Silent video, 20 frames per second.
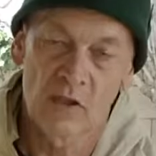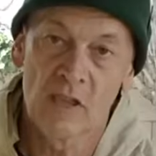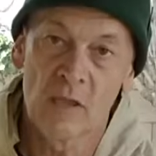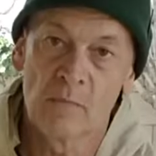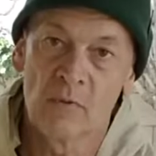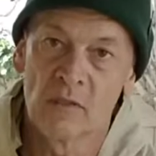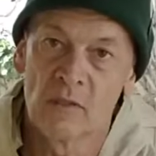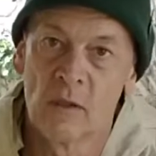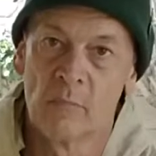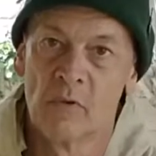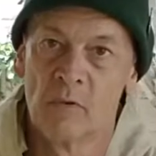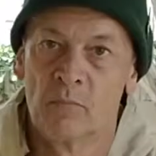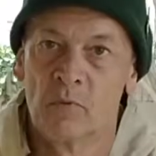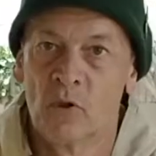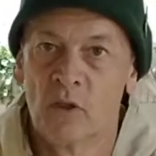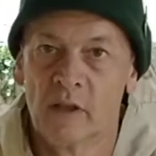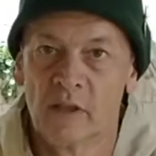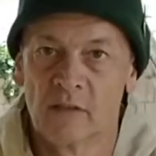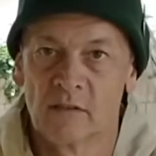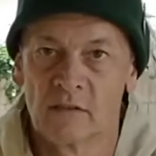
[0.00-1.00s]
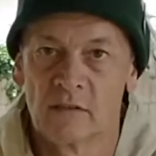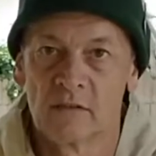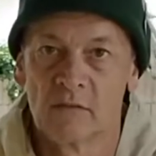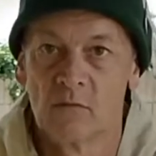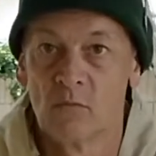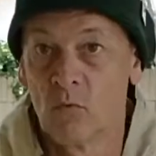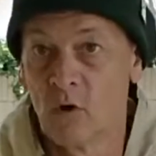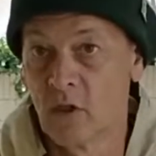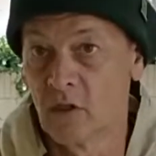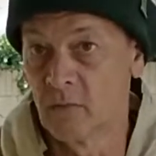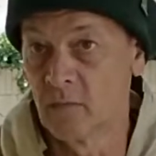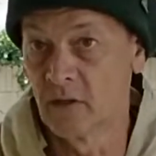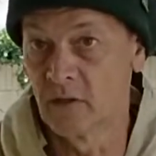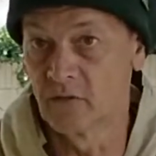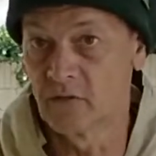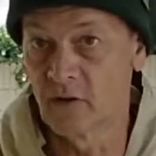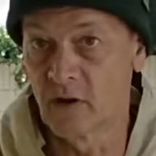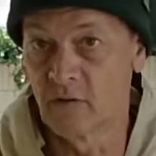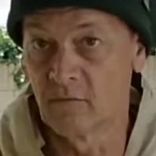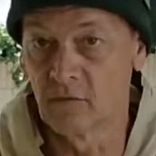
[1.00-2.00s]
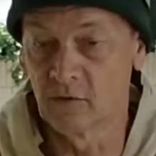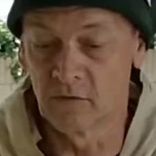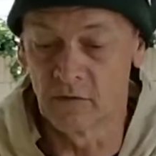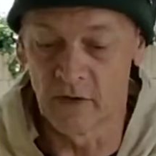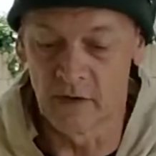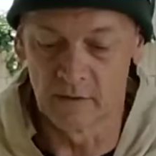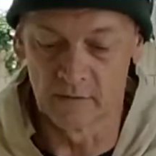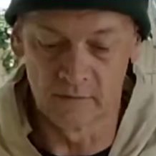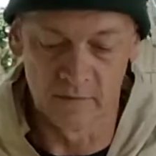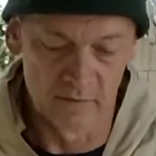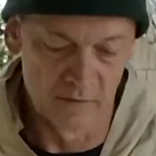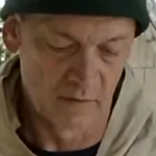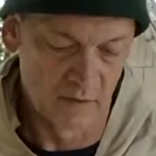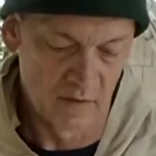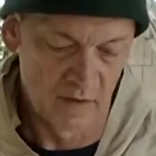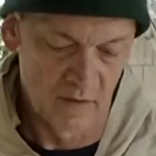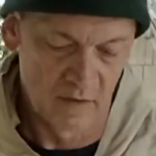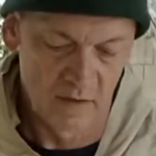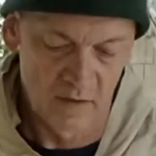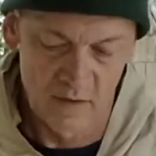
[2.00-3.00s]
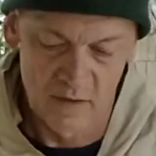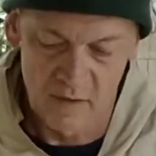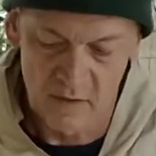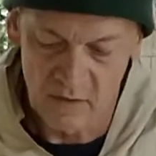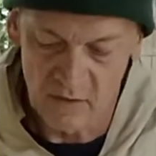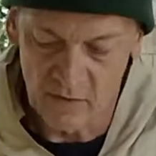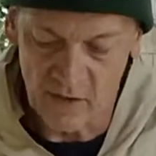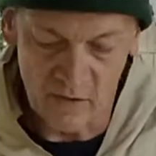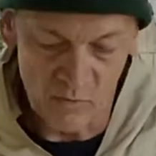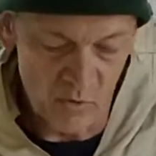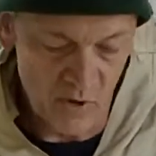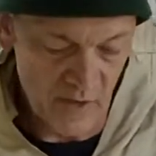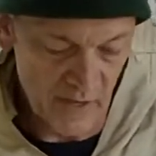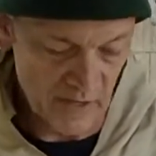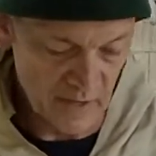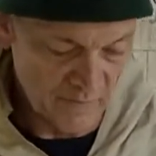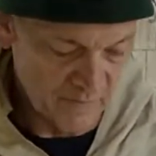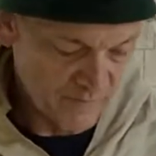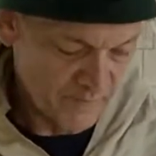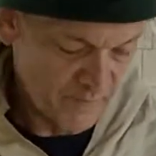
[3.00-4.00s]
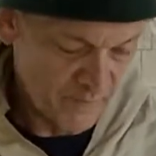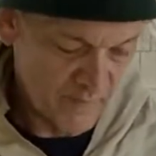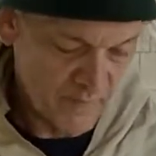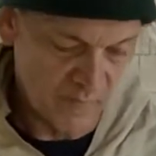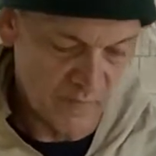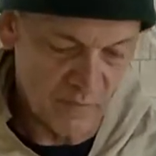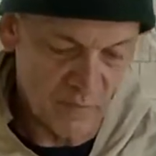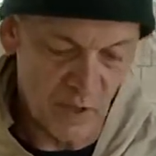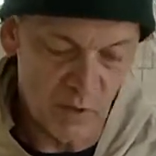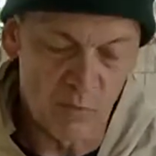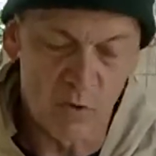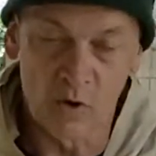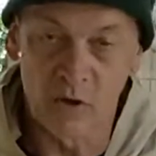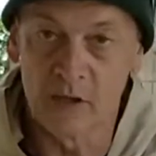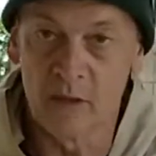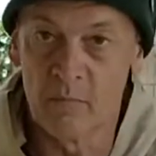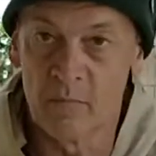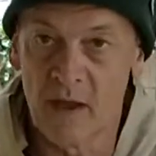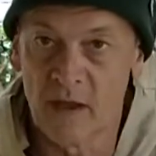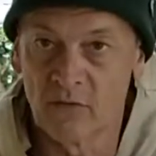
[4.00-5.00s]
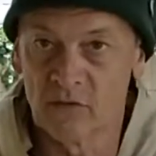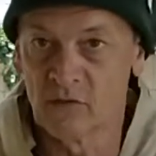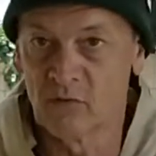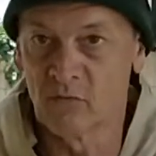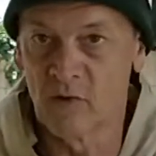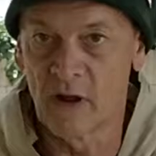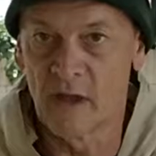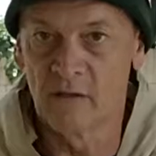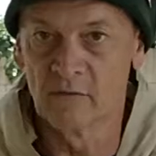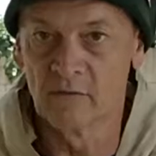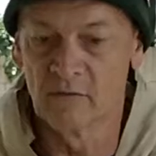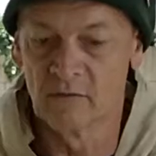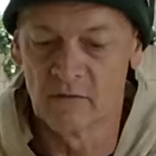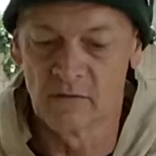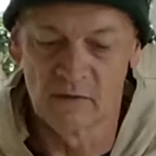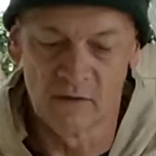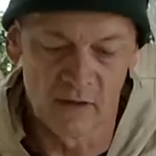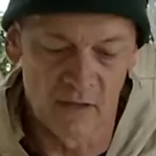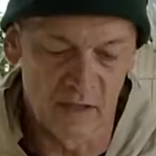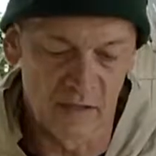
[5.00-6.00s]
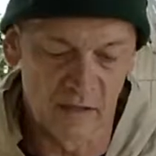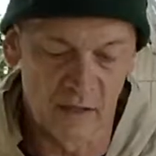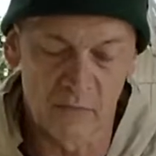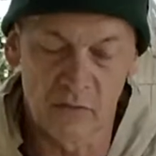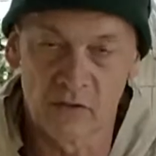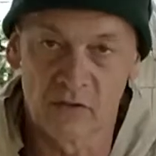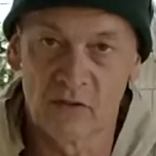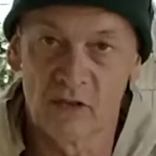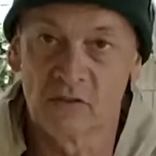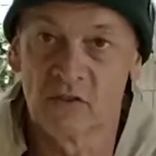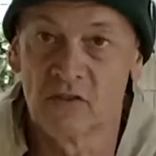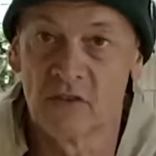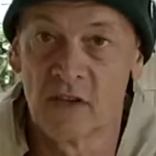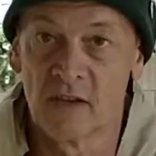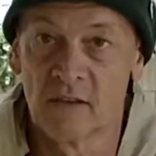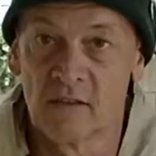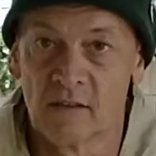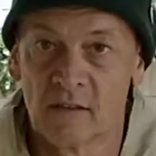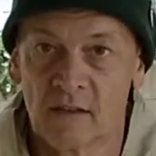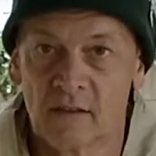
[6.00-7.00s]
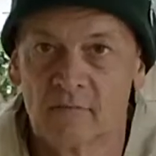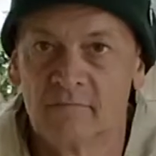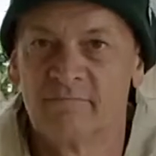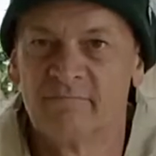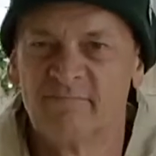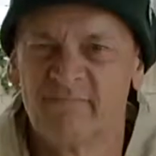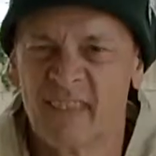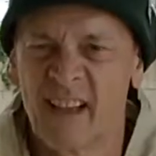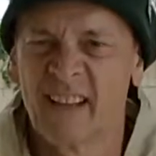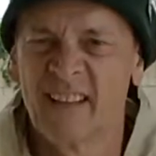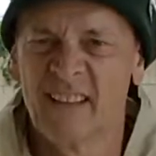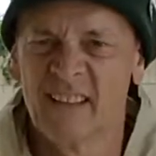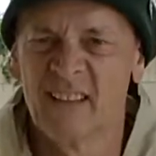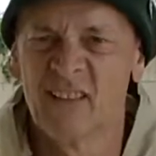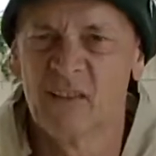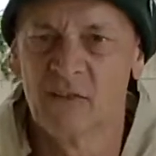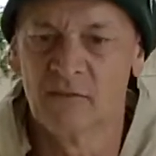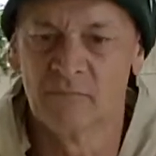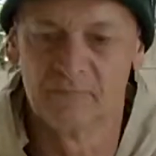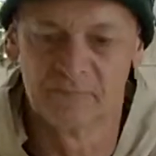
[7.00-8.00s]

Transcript: keeping them in place while they're being traveled around. That way they won't get bounced around and nothing touches anything. Ideal.